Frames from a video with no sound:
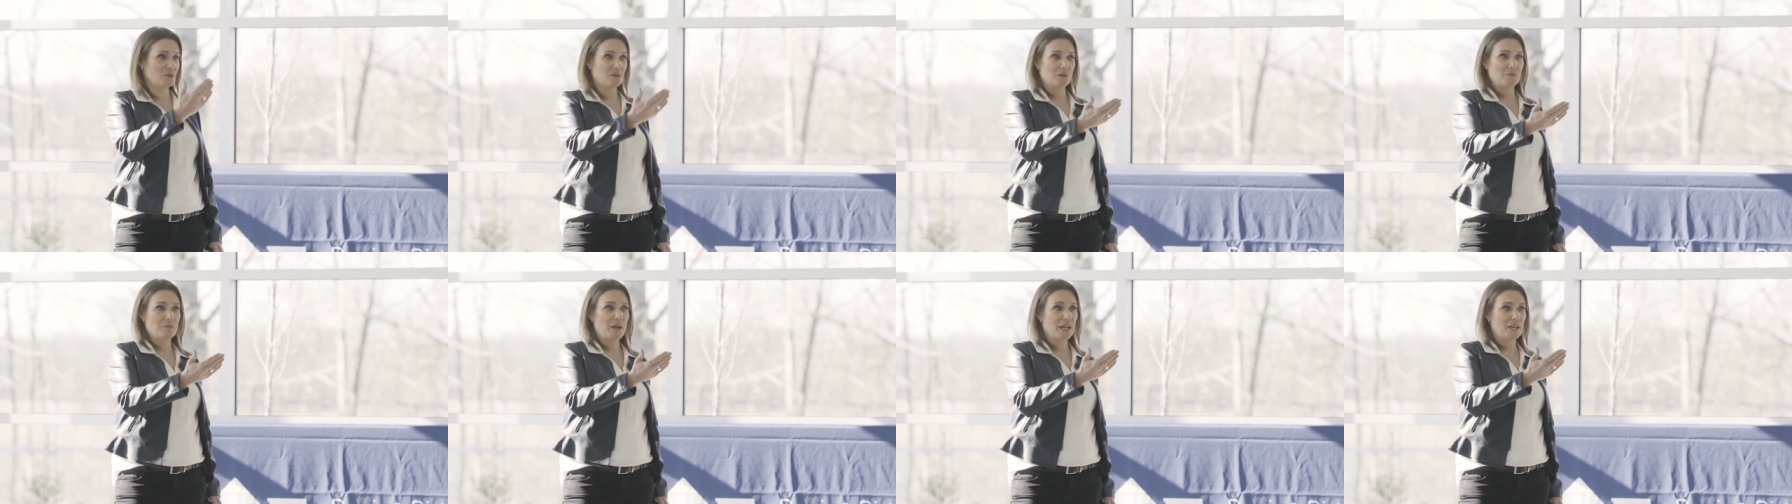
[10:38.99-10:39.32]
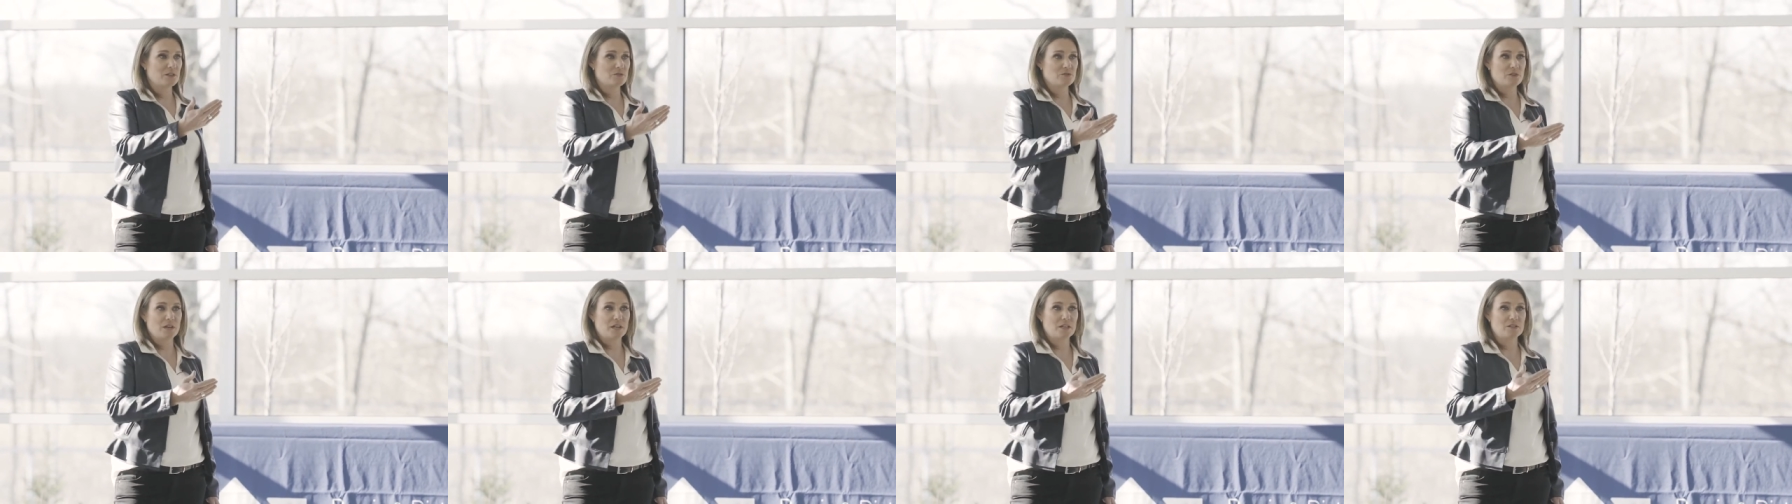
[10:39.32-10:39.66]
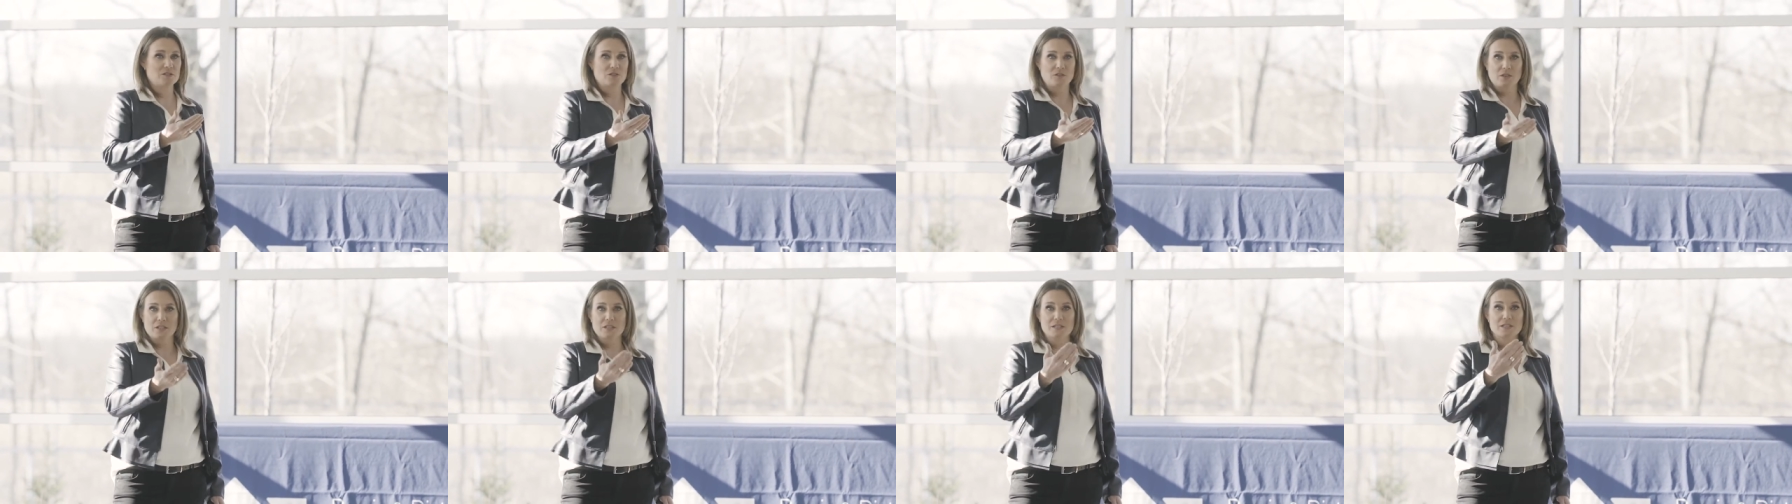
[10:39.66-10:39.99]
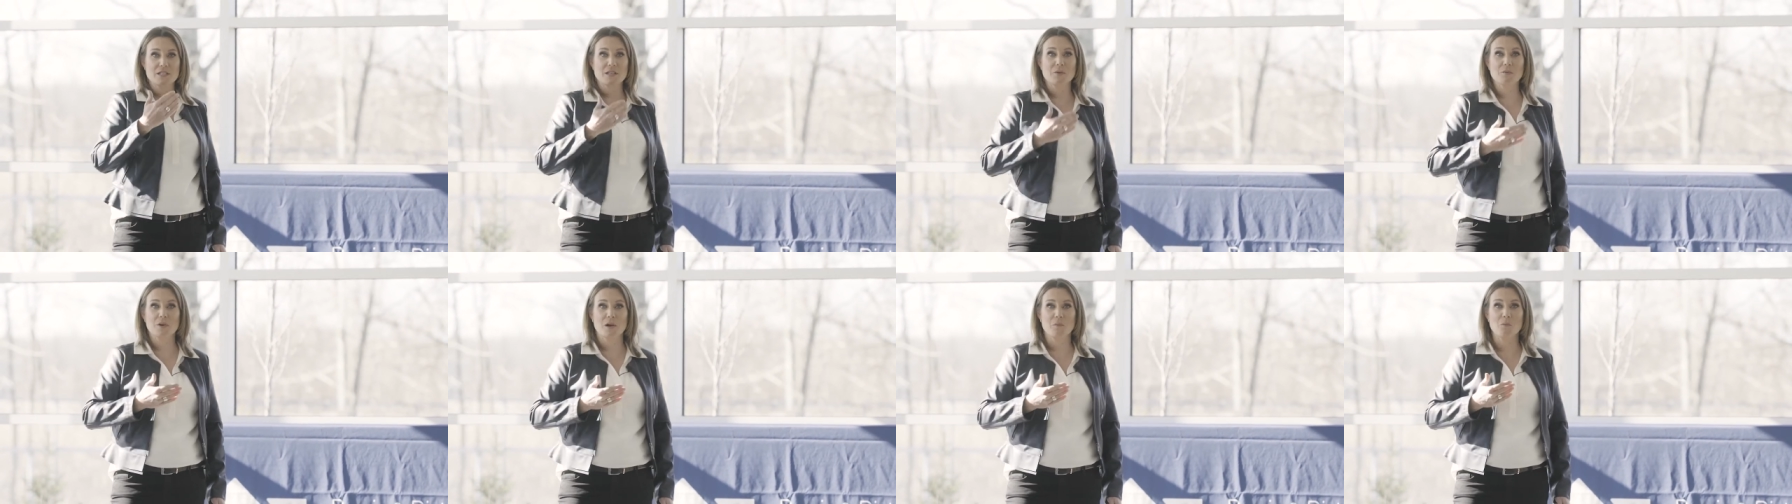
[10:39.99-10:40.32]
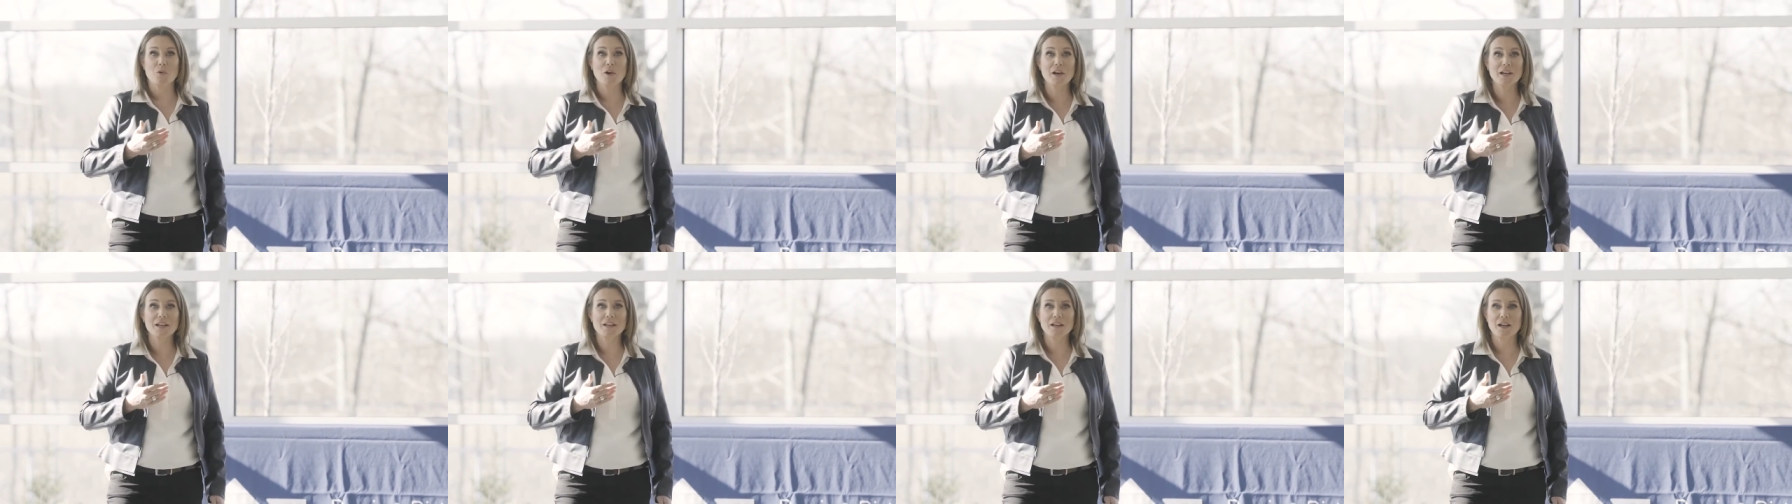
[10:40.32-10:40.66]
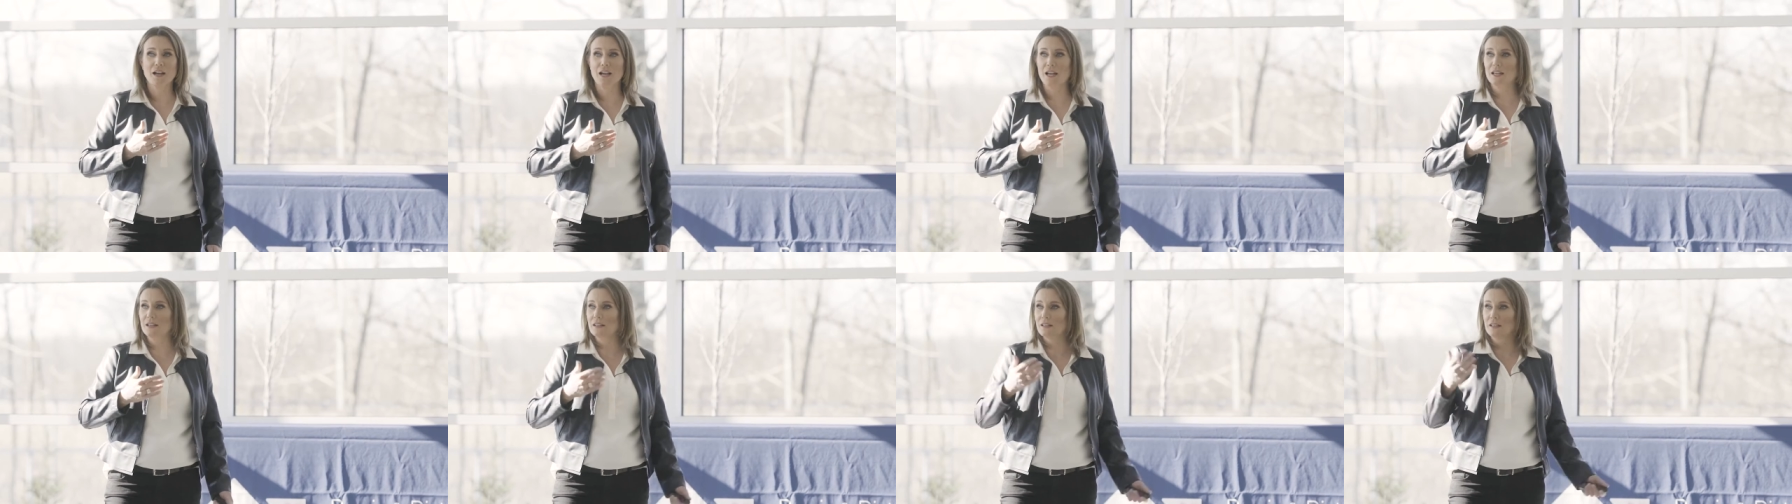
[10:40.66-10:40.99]
you Matrix. You can see what I'm working
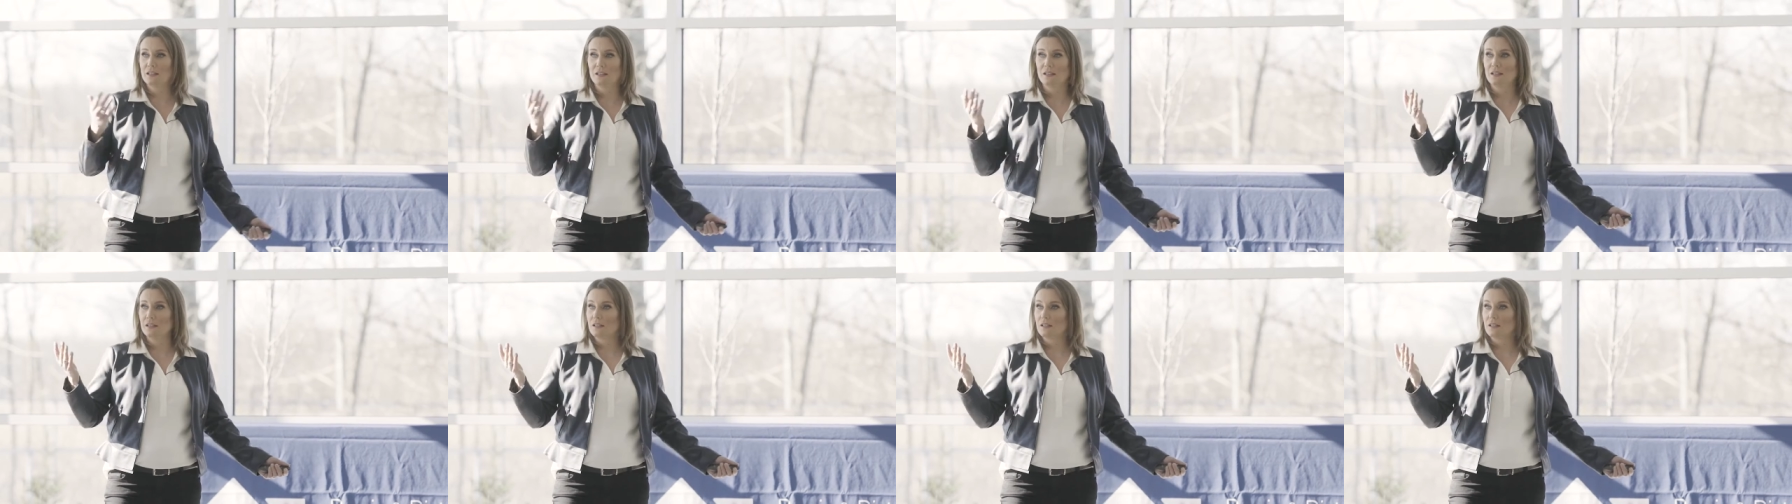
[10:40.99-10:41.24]
on.